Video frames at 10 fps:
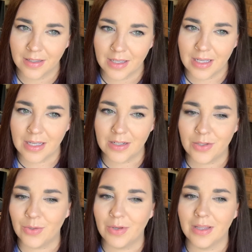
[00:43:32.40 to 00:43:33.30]
in
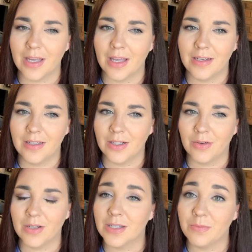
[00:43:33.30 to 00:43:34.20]
doing that, you know,
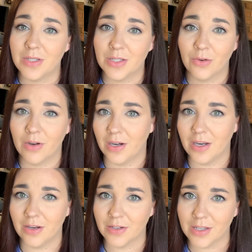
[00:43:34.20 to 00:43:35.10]
ends up
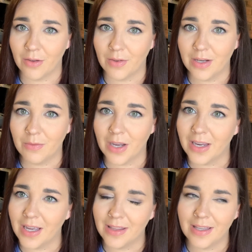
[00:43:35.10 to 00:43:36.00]
discrediting yourself anyway.
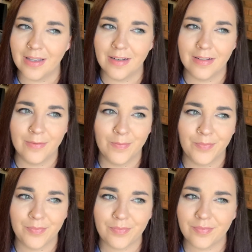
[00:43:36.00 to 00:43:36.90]
And then
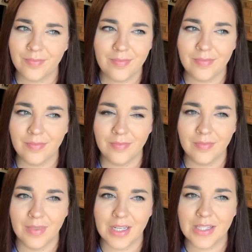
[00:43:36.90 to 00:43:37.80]

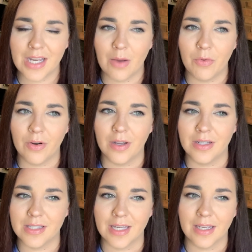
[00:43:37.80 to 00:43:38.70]
as time went on,
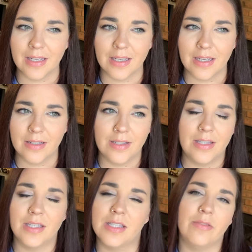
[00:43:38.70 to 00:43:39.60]
it's like, did
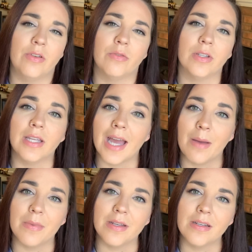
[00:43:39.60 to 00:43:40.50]
this even really
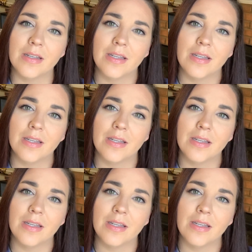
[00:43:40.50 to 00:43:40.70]
happen?